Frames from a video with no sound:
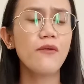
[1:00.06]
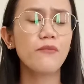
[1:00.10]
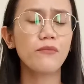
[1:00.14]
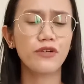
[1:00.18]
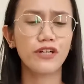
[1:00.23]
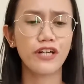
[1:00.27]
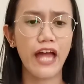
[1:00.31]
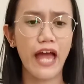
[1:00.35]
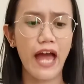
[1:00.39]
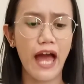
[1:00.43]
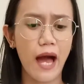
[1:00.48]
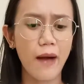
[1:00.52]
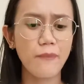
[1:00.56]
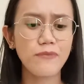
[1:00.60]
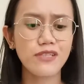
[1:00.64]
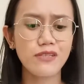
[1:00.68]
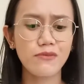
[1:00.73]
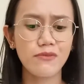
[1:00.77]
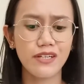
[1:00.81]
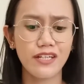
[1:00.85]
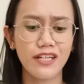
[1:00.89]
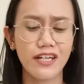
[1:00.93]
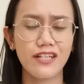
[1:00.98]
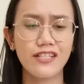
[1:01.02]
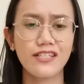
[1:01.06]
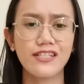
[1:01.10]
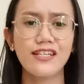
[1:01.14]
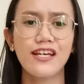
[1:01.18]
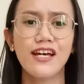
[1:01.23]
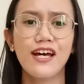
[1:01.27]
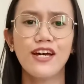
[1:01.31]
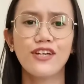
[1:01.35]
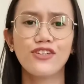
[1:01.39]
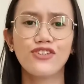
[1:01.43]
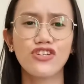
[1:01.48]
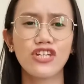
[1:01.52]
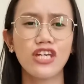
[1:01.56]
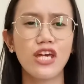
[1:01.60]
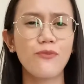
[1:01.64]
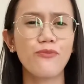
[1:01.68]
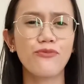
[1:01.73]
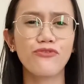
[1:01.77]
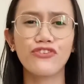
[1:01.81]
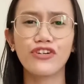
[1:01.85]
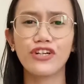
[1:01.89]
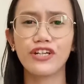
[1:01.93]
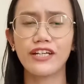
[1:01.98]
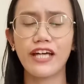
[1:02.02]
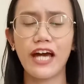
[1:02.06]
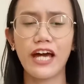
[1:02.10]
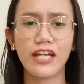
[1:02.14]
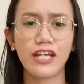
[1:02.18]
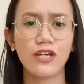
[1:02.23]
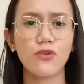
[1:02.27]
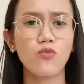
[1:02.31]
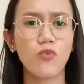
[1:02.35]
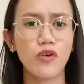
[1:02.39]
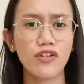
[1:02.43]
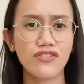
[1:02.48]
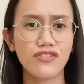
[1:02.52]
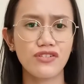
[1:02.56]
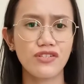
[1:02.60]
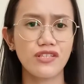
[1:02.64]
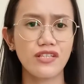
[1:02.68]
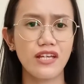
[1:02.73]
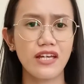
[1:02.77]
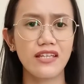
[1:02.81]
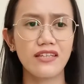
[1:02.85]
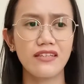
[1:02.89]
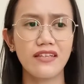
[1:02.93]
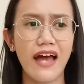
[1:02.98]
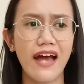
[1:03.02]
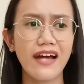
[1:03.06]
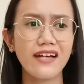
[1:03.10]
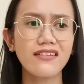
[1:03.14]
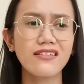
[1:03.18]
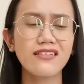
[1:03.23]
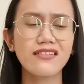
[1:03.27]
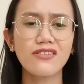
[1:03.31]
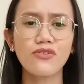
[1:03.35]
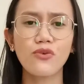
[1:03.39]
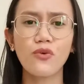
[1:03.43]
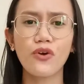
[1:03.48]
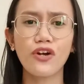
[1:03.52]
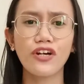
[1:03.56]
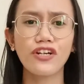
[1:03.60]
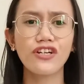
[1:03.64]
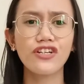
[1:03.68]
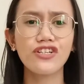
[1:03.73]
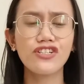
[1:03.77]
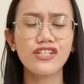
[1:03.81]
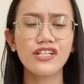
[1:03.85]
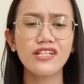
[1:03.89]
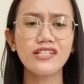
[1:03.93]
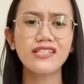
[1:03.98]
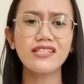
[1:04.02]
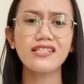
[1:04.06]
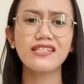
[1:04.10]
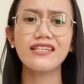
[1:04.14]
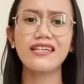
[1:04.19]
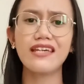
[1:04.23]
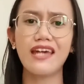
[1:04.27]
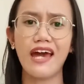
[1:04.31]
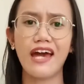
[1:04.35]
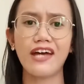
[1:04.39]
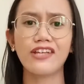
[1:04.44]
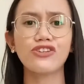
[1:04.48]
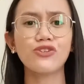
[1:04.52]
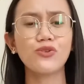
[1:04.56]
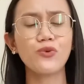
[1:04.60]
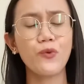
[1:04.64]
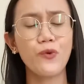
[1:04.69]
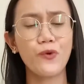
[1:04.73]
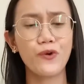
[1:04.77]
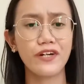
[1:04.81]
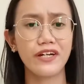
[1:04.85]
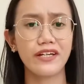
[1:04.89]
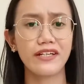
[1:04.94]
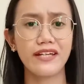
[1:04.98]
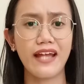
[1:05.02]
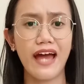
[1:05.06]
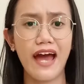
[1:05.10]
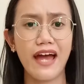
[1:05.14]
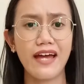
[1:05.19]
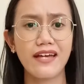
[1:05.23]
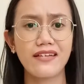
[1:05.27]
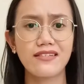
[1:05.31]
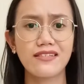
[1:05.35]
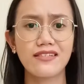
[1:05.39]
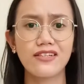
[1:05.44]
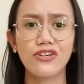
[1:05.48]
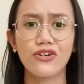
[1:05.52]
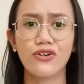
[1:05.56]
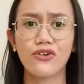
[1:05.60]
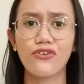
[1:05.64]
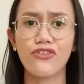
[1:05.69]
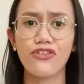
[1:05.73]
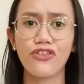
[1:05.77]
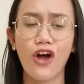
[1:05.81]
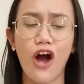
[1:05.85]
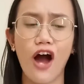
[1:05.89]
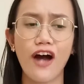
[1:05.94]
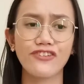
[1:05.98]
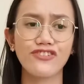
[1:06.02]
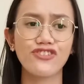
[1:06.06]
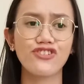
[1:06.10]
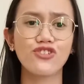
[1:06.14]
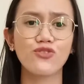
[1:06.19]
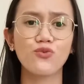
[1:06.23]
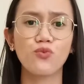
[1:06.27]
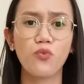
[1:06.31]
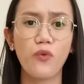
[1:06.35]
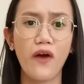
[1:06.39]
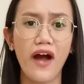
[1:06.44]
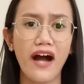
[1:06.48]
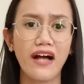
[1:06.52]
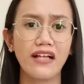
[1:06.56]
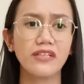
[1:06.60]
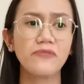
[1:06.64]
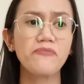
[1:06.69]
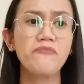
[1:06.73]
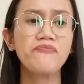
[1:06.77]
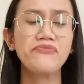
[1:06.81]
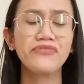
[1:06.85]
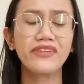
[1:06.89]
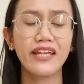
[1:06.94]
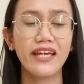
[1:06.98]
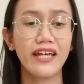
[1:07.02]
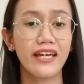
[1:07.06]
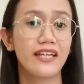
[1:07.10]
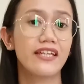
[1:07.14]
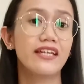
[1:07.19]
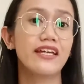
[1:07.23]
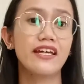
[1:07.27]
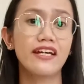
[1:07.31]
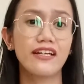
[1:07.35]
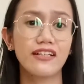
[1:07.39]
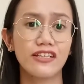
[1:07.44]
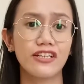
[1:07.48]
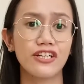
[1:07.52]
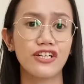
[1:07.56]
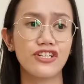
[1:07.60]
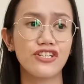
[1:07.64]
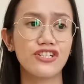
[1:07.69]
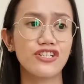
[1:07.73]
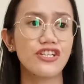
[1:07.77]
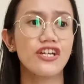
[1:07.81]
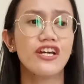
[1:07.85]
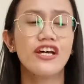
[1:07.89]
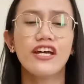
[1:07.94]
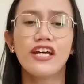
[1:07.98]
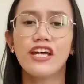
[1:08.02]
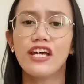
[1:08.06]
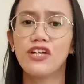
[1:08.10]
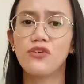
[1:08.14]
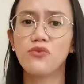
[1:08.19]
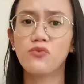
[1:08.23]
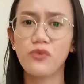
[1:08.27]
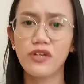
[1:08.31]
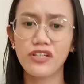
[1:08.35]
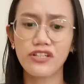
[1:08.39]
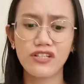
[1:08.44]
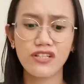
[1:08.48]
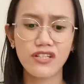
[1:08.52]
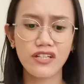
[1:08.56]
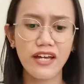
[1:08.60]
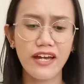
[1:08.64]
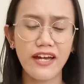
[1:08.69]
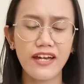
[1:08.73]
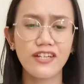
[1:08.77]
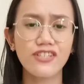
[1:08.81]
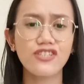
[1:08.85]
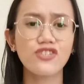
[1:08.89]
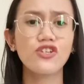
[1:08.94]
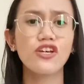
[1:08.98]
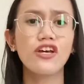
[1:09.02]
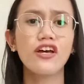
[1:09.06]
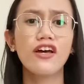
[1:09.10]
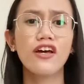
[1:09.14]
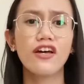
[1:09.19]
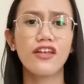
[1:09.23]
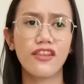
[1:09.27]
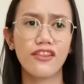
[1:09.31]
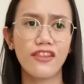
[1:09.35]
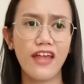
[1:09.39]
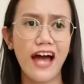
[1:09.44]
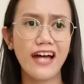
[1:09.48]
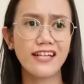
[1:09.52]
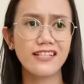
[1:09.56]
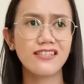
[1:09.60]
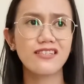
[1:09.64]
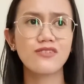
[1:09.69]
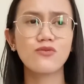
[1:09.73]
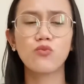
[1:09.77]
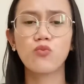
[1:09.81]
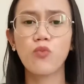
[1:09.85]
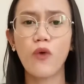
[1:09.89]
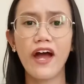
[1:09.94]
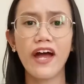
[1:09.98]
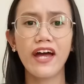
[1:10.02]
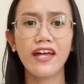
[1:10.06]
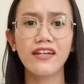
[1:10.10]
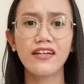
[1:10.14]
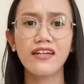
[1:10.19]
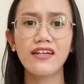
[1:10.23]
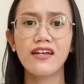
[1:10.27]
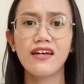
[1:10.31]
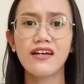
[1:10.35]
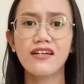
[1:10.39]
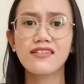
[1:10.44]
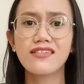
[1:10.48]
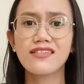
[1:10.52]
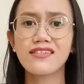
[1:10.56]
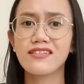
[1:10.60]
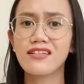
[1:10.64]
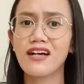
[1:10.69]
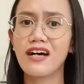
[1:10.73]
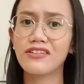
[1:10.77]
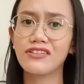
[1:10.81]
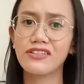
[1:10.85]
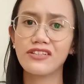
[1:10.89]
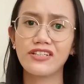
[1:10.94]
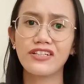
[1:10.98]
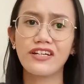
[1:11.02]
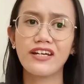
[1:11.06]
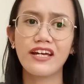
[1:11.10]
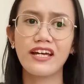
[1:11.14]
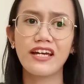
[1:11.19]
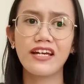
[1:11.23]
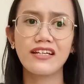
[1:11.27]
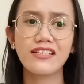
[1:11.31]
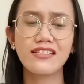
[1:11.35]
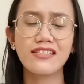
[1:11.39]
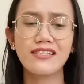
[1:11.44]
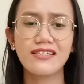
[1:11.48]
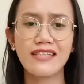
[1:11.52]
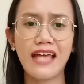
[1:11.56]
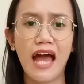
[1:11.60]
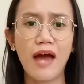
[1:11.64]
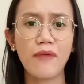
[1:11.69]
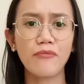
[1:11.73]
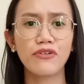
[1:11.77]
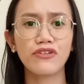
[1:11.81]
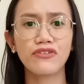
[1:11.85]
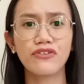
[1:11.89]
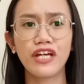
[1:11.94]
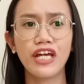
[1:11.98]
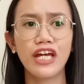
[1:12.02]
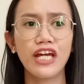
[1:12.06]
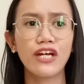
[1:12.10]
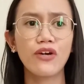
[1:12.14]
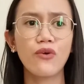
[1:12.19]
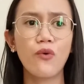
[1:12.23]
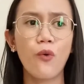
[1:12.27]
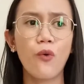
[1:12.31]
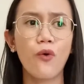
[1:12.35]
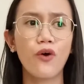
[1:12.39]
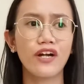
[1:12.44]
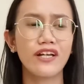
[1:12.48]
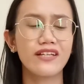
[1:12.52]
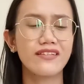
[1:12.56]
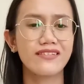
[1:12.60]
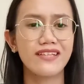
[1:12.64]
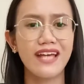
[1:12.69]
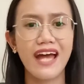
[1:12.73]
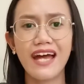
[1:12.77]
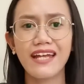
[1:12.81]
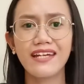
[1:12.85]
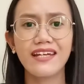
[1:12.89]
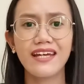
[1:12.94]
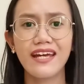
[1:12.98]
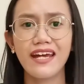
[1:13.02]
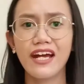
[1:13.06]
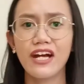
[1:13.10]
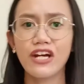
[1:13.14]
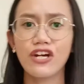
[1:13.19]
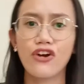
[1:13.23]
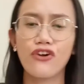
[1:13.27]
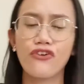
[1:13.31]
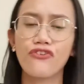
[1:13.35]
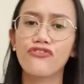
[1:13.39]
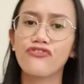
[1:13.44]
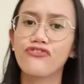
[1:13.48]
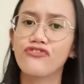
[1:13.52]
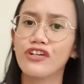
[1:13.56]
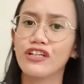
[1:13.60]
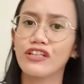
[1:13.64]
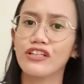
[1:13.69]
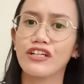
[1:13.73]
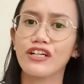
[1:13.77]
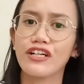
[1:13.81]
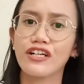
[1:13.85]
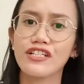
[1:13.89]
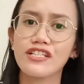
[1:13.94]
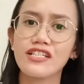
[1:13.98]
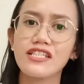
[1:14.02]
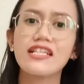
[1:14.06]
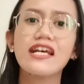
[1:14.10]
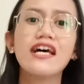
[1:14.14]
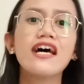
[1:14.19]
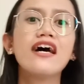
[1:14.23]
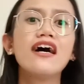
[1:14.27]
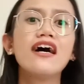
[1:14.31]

perhaps because you keep forgetting what to say next, or you just can't organize your thoughts well in English. In which case, that's when stuttering, stammering, or dead air or fillers